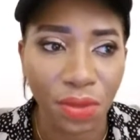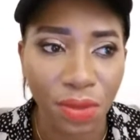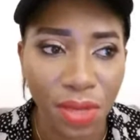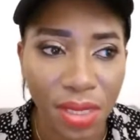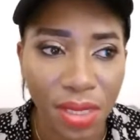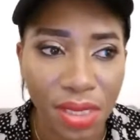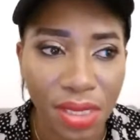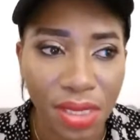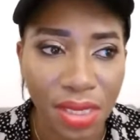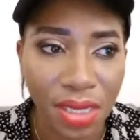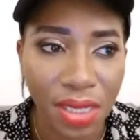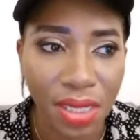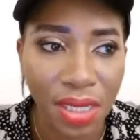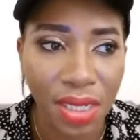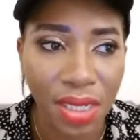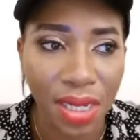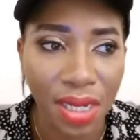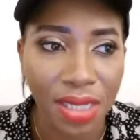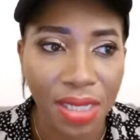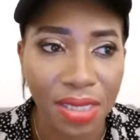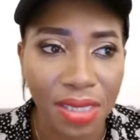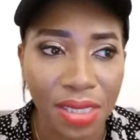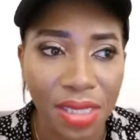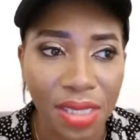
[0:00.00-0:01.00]
20
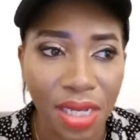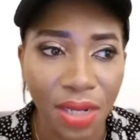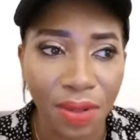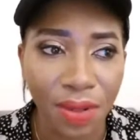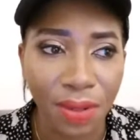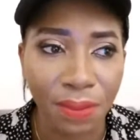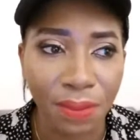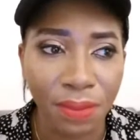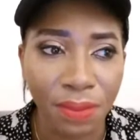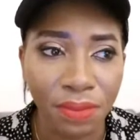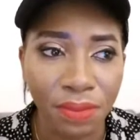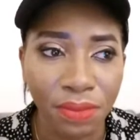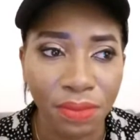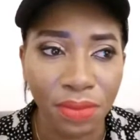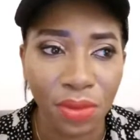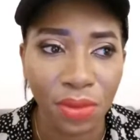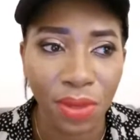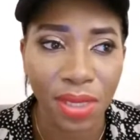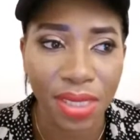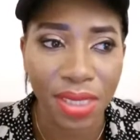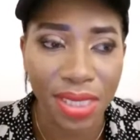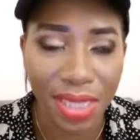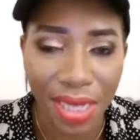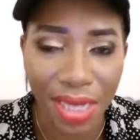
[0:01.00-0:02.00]
and now I'm
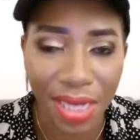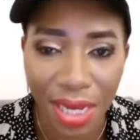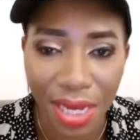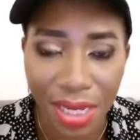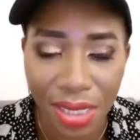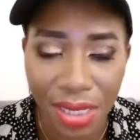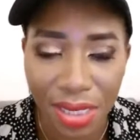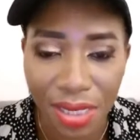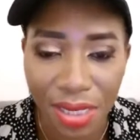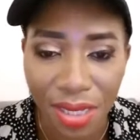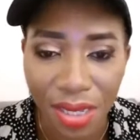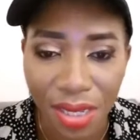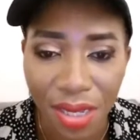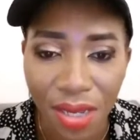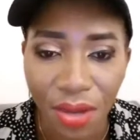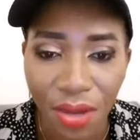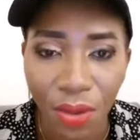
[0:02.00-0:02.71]
28.